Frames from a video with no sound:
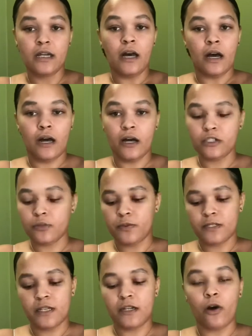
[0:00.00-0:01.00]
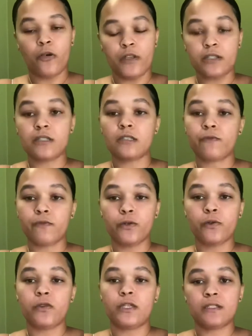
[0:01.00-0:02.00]
100%, oh, this is
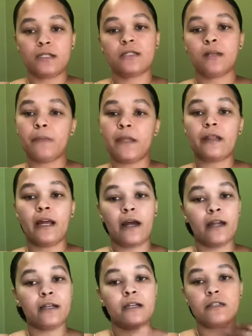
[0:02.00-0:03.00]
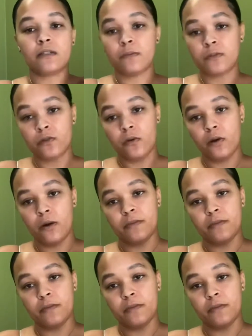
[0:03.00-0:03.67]
food, this is something that I need to absorb,